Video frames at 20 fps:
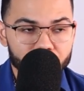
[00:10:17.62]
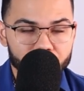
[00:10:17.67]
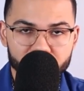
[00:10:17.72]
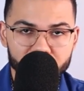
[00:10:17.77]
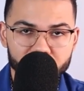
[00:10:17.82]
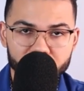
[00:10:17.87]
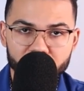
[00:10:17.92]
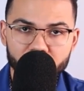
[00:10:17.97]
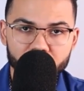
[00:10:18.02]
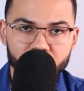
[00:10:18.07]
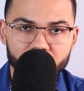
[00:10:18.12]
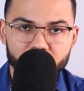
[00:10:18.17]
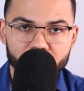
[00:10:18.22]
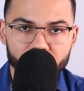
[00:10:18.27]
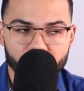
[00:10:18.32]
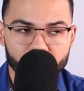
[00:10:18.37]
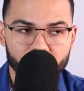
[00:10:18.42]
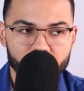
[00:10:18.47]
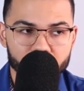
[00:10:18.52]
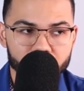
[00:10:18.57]
You don't need
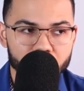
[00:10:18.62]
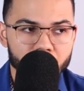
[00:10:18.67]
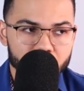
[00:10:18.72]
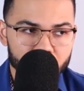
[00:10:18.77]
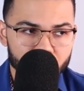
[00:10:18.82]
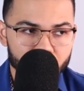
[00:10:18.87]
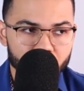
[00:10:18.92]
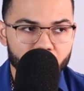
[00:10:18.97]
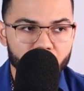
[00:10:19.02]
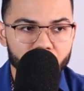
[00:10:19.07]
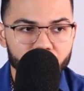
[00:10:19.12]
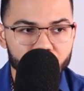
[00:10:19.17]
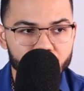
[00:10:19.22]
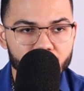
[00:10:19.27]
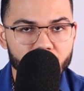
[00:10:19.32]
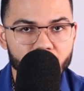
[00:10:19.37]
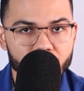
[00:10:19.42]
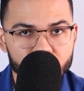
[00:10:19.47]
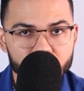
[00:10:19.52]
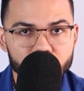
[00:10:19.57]
it. I was like, great,
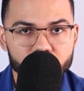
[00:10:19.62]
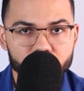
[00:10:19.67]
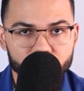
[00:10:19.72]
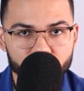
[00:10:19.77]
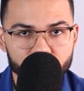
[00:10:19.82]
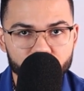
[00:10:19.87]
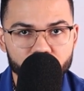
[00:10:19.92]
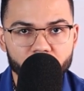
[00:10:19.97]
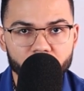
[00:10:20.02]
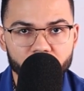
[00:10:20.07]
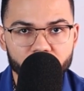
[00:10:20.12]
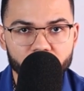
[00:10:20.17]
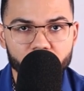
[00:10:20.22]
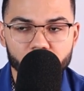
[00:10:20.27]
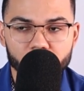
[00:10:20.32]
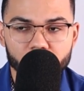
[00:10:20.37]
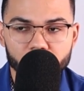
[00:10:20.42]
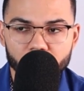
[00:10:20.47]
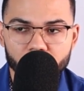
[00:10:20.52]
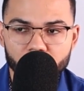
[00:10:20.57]
thanks, appreciate that.
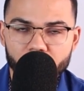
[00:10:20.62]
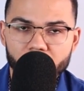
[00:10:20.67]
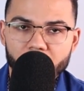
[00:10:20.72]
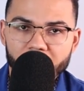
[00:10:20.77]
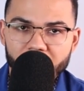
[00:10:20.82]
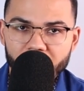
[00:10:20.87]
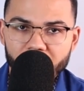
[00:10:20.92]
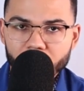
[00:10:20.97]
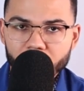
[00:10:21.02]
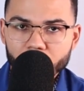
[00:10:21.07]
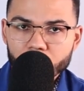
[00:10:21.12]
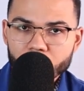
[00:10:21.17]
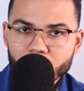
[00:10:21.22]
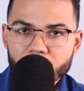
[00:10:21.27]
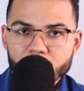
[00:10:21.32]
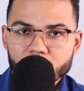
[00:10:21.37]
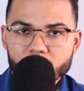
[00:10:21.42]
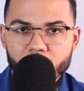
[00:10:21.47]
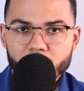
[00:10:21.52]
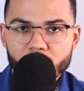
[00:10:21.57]
You know, I like the
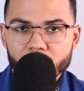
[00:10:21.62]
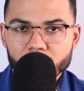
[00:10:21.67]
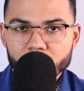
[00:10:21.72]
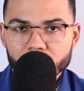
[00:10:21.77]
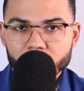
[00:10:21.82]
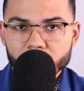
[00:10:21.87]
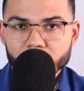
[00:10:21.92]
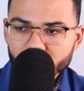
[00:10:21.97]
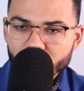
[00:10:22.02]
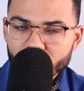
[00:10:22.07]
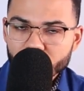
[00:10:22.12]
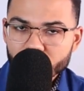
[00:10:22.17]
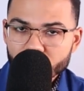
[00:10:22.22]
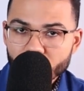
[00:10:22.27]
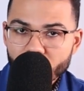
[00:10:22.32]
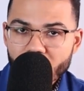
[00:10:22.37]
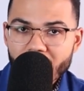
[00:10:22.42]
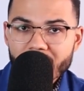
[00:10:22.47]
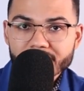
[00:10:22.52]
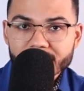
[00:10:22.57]
transparency.
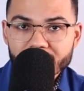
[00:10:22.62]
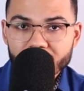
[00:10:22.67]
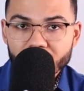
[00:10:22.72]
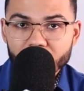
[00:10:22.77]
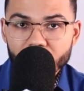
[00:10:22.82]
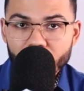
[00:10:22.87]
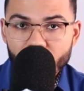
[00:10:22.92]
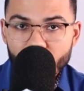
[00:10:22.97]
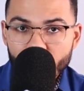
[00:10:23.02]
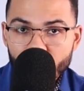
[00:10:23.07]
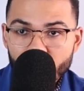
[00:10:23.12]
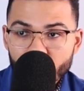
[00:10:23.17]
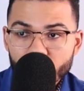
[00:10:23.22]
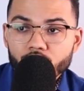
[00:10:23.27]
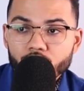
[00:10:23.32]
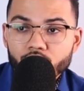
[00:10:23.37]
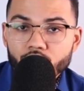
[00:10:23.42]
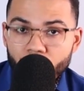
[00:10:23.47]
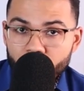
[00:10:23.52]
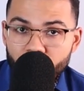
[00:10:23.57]
So, as a
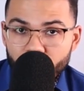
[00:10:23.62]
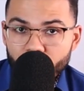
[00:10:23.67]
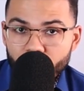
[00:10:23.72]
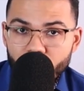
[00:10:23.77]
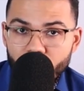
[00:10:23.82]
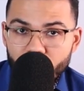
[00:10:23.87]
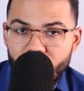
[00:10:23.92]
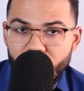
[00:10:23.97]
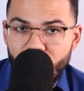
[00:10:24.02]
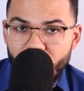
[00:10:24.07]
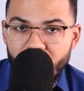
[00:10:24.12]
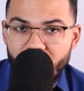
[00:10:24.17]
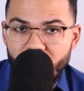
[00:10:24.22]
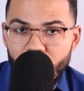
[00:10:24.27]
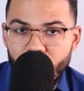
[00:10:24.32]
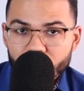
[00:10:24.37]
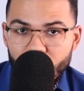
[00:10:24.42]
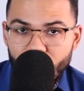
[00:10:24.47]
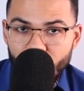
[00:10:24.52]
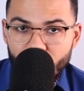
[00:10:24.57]
new
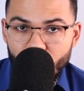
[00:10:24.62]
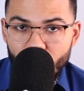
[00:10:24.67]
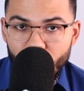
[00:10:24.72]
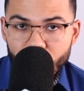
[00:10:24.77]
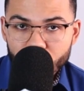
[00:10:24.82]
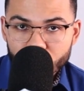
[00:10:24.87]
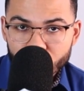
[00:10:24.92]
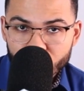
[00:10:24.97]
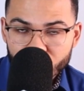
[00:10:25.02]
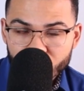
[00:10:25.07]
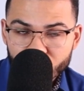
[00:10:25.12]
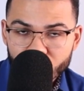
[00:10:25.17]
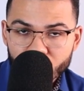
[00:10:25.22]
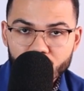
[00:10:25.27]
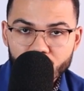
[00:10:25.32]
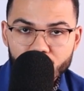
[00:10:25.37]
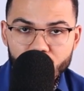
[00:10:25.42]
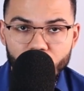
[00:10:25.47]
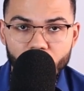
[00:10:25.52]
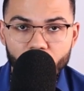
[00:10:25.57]
financial coach, for
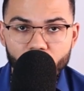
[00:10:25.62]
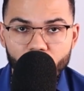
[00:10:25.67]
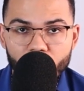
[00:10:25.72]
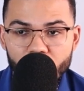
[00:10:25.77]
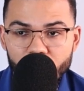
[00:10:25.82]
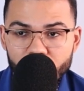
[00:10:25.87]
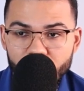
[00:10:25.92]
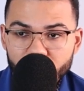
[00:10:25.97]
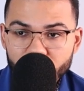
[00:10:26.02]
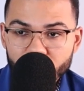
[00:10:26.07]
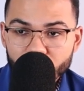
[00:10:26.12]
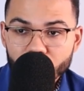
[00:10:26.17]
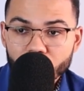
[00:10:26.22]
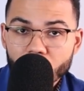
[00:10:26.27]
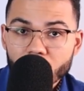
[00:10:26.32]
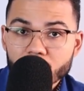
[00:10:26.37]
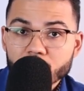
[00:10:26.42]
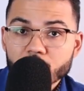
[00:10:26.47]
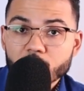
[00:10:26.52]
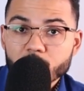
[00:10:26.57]
those who are watching, you're
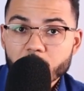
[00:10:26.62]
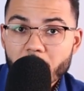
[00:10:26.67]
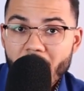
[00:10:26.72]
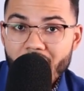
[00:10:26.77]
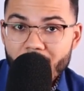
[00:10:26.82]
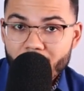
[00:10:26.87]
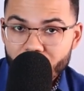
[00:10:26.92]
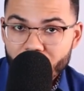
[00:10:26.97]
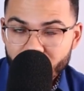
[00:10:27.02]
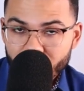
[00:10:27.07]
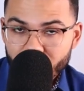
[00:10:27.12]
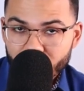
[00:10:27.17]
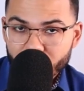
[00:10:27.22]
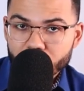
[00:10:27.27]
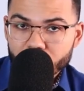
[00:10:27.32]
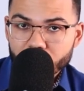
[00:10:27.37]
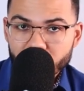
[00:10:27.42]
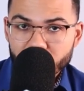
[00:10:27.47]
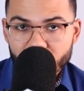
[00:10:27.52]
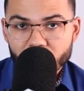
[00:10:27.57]
aspiring
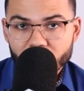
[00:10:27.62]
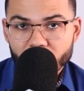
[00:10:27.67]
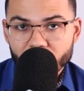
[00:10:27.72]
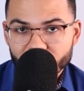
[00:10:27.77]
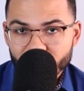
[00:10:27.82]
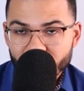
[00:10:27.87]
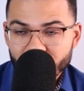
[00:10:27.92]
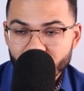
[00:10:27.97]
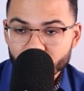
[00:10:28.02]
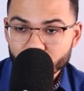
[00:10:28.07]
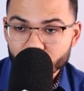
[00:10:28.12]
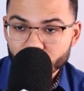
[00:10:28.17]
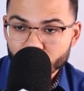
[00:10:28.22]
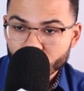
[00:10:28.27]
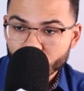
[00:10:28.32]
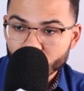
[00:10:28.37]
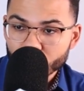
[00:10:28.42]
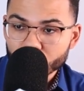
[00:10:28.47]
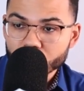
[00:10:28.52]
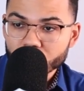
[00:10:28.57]
to be a financial
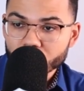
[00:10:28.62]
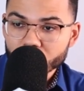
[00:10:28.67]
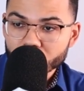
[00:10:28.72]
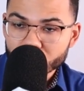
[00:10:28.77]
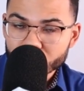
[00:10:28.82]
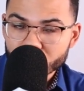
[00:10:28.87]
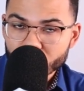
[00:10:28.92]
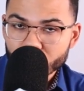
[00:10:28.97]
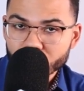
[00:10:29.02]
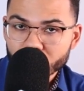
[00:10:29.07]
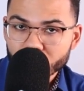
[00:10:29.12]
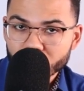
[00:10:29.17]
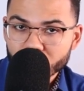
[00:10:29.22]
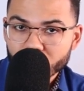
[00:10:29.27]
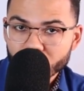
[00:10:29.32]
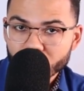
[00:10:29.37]
coach consultant,